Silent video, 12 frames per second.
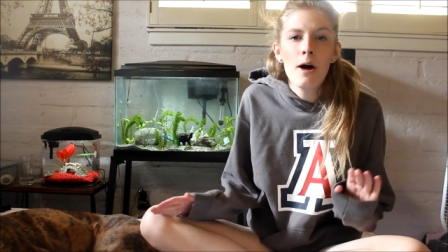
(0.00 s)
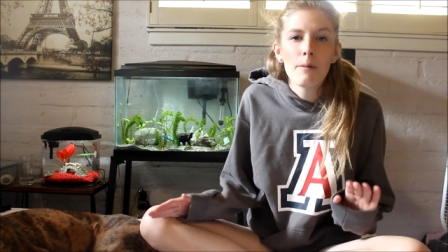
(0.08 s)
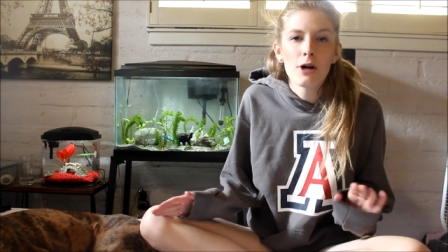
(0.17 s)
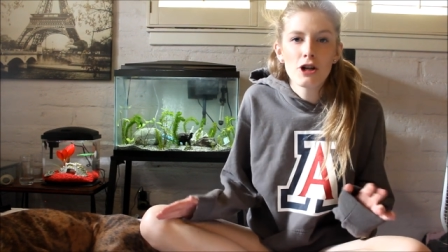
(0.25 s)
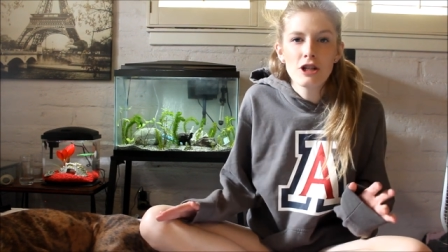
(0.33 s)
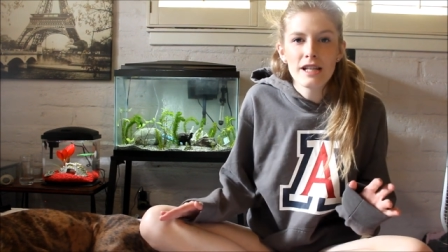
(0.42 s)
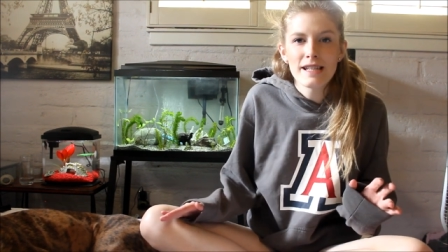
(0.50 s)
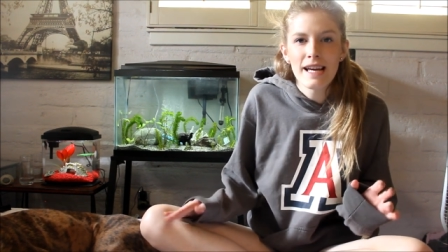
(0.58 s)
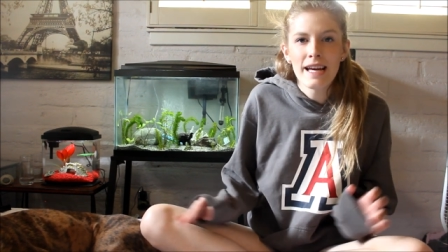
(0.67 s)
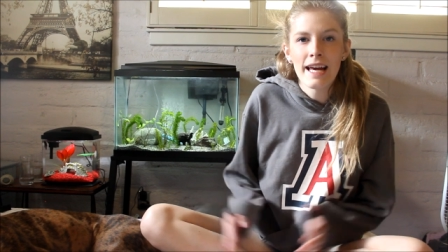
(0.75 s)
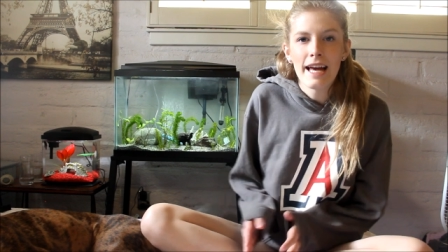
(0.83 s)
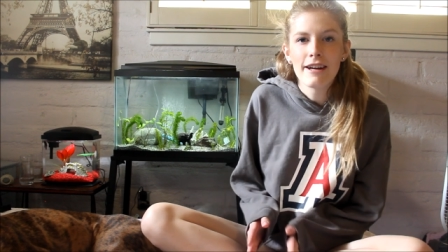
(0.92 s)

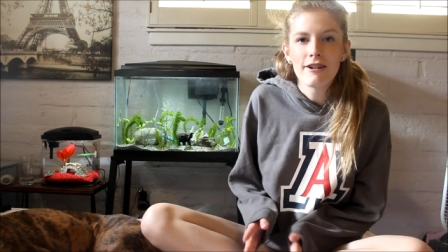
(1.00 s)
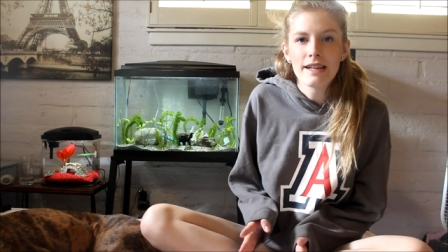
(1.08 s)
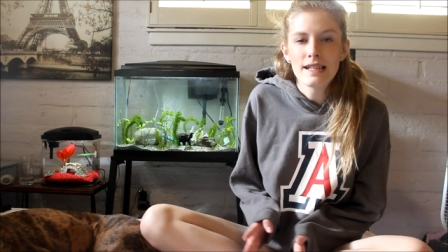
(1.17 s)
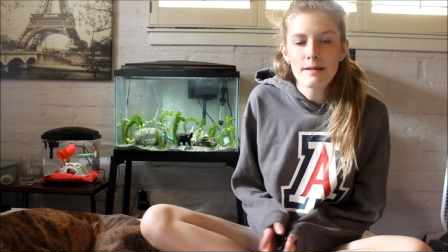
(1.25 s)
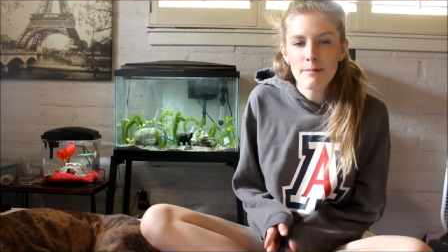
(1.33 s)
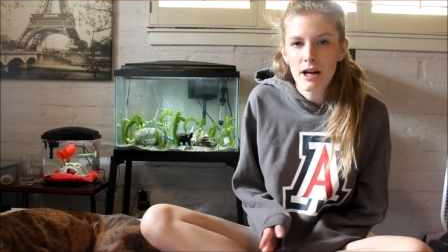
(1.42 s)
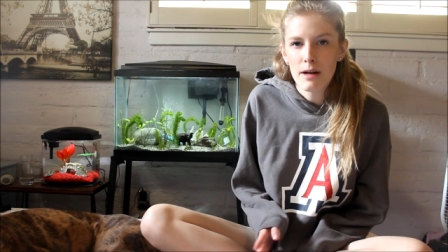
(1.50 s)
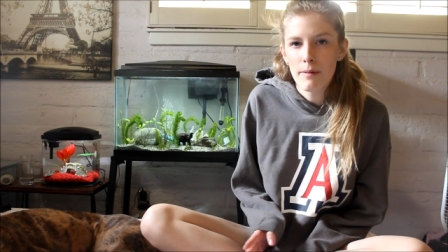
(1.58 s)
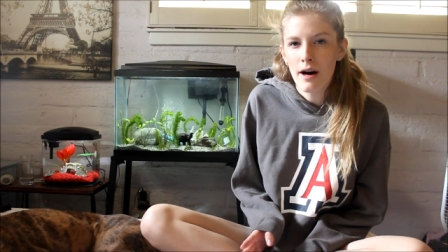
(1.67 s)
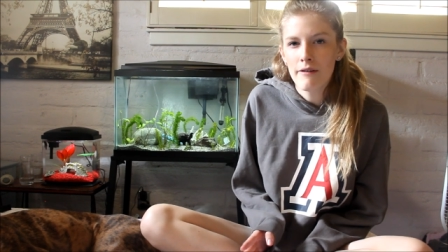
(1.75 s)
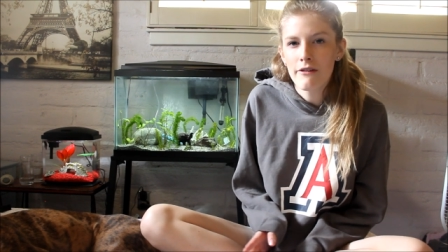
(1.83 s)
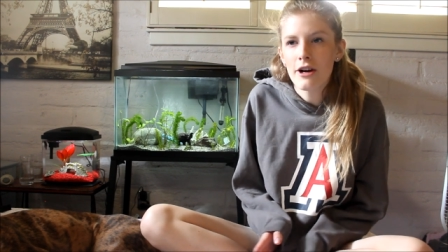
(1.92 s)
purchasing a green spotted
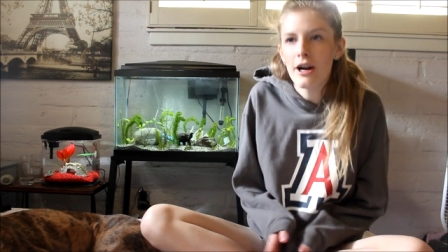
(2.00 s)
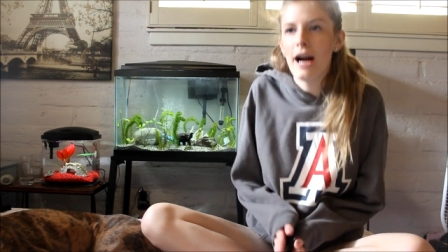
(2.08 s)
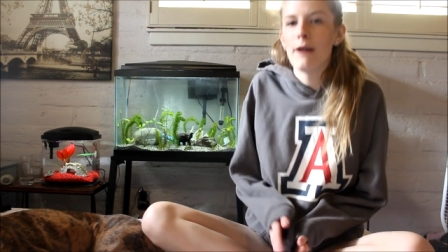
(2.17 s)
puffer,